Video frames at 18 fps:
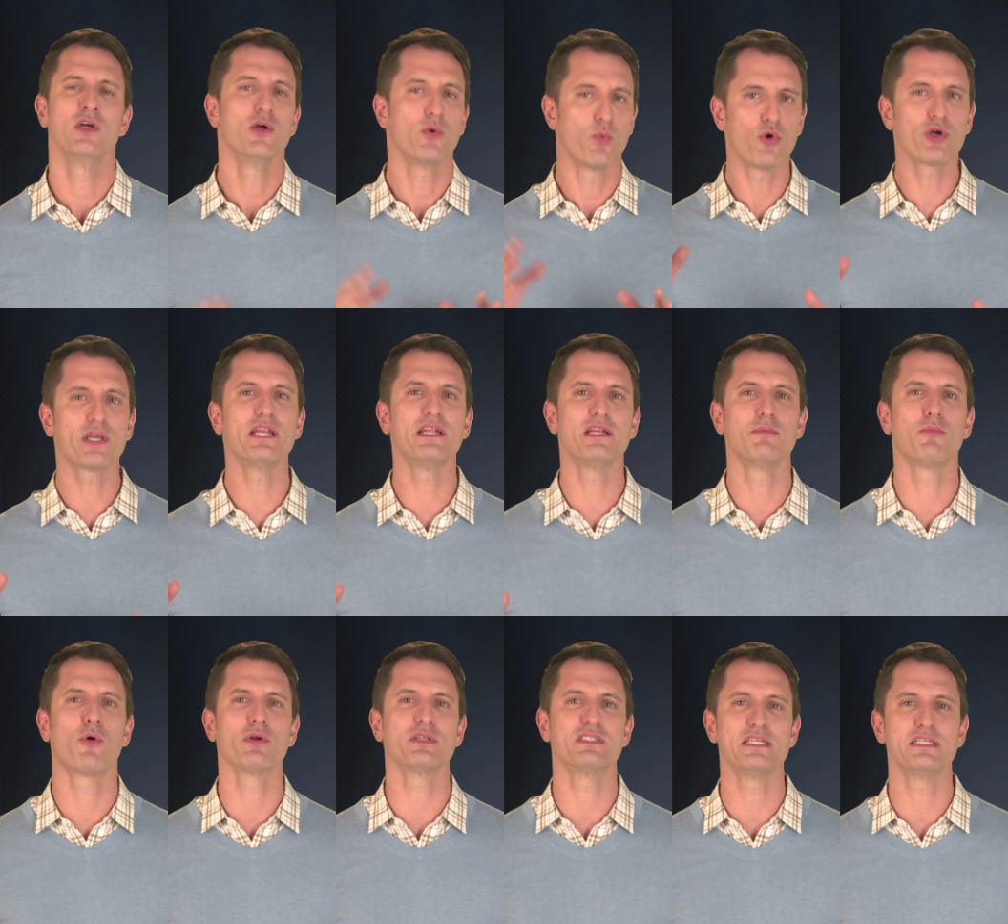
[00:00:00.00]
We'll get into
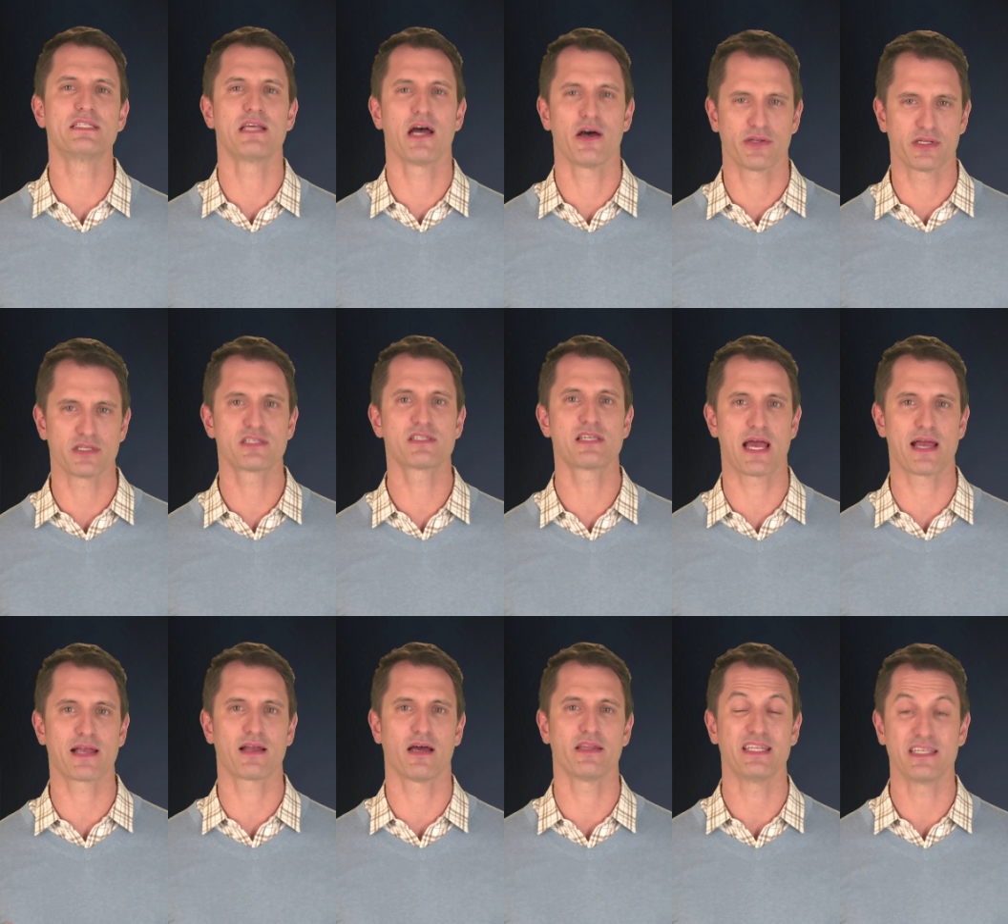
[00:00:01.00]
more detail in a
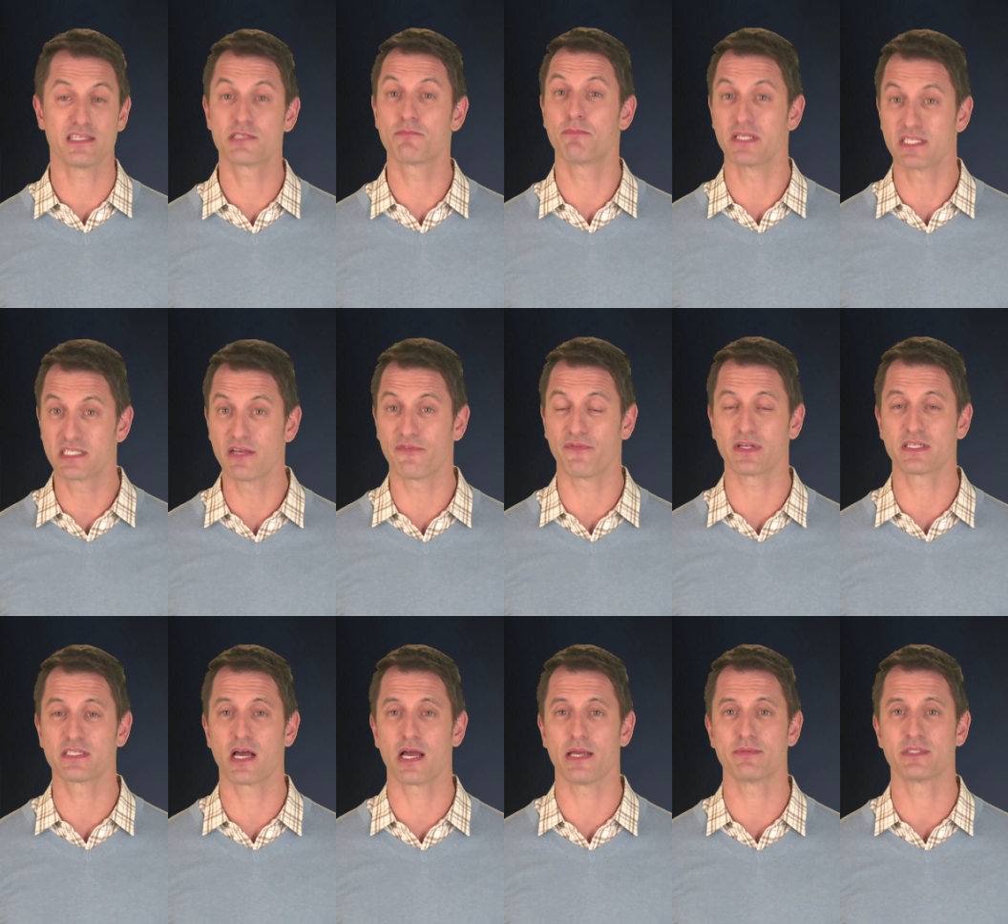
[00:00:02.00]
sec on these specific
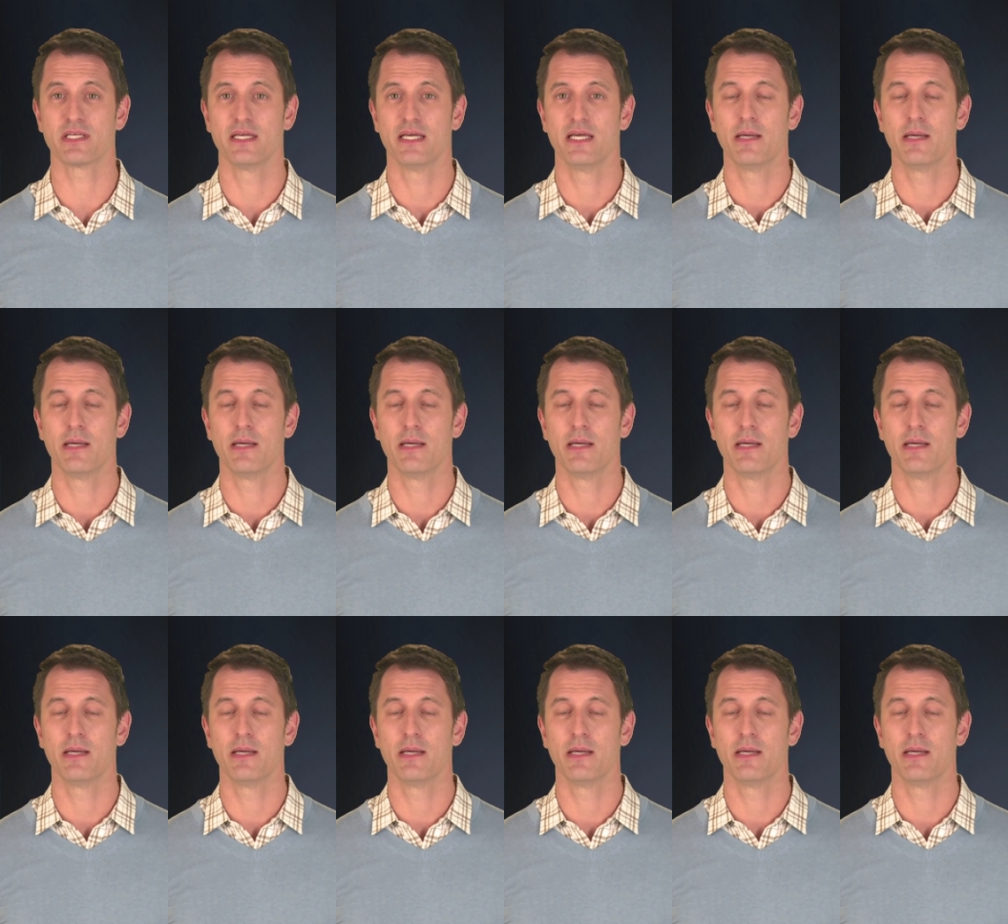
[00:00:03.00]
types,